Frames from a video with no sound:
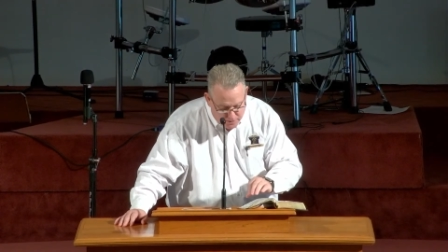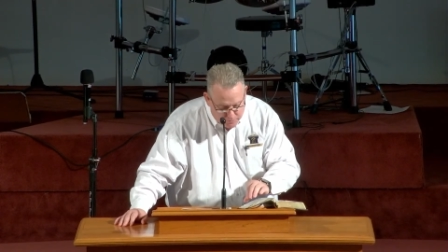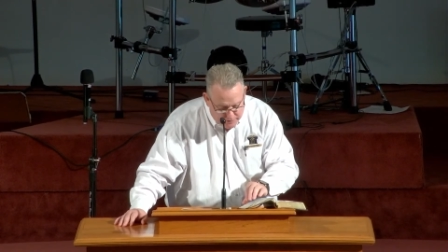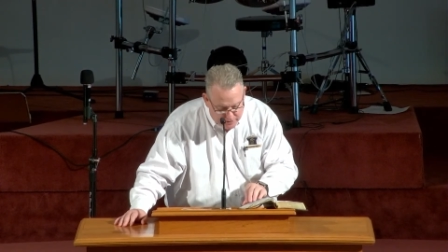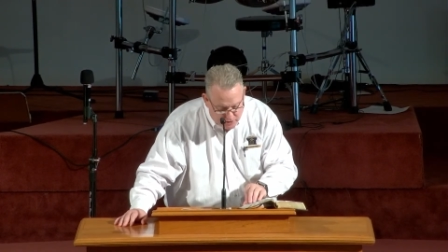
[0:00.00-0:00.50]

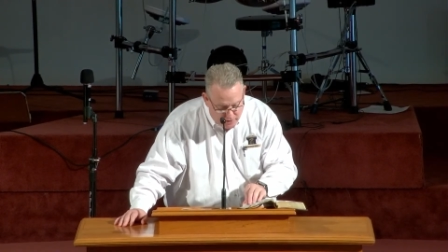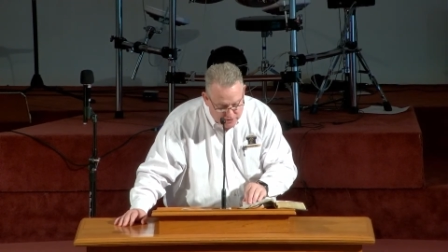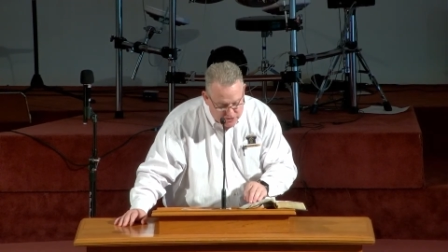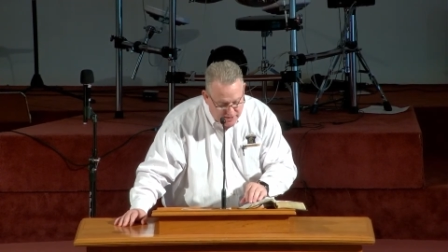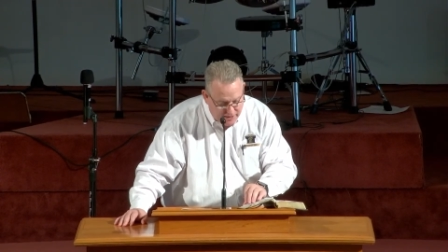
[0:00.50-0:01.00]

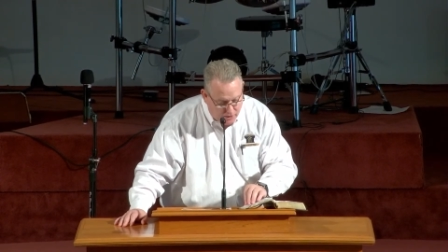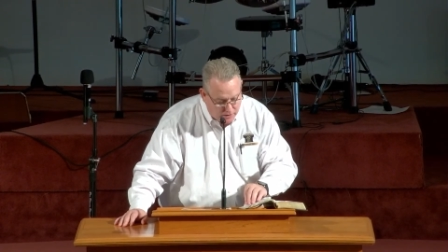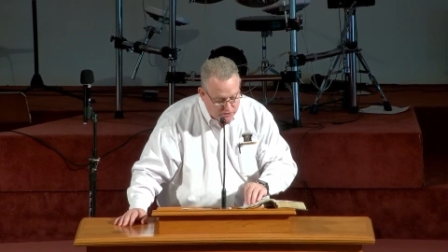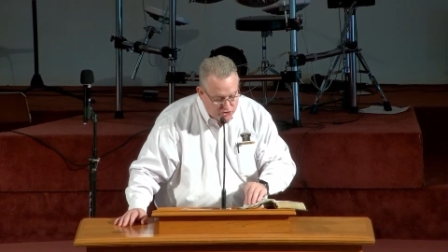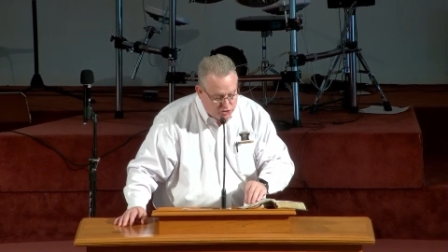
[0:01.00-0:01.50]
because they
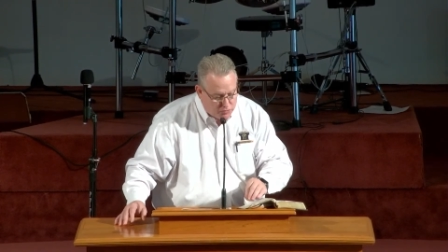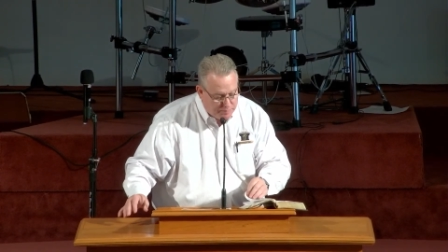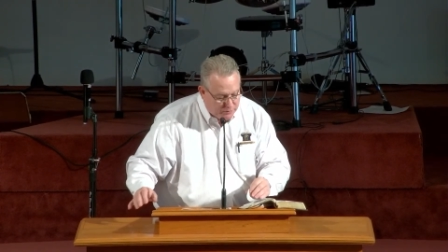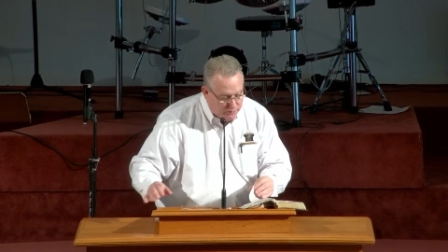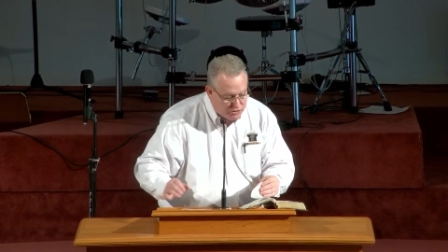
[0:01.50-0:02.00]
are
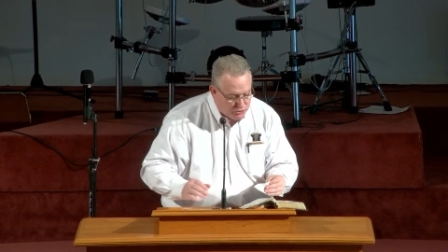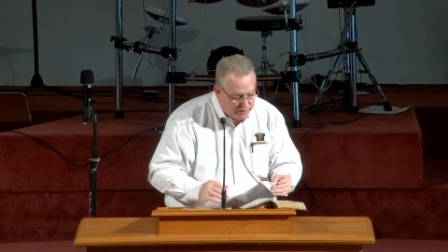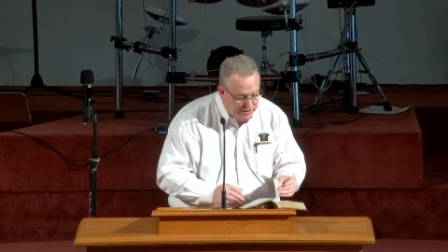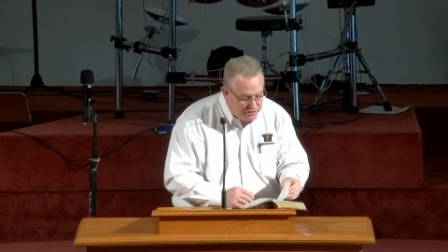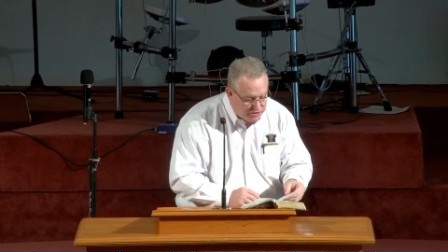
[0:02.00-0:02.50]

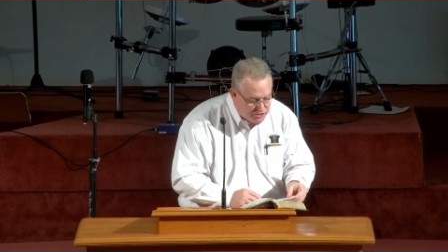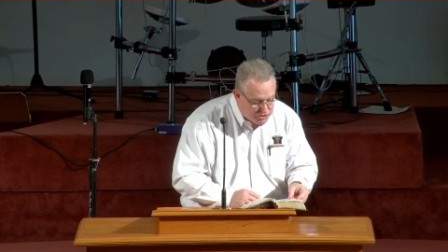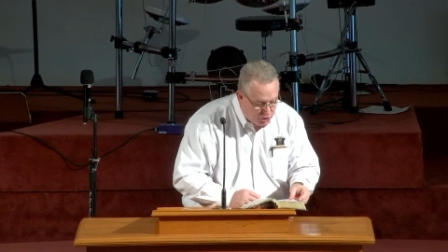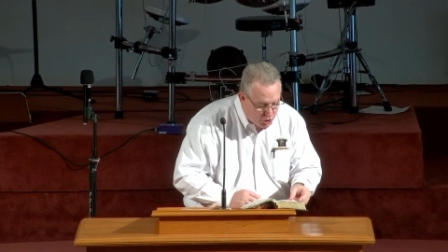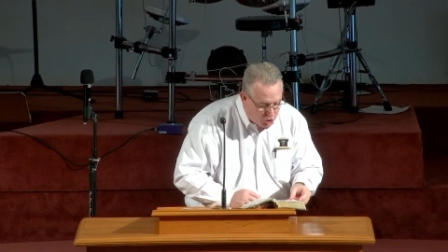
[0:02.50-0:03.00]
spiritually
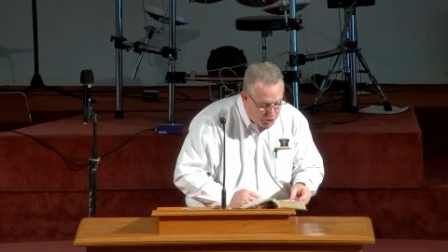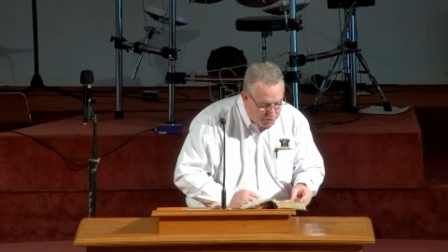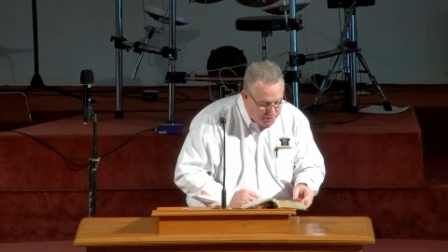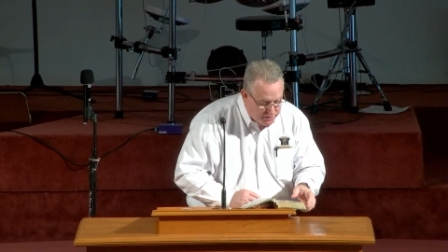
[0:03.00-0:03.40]
discerned.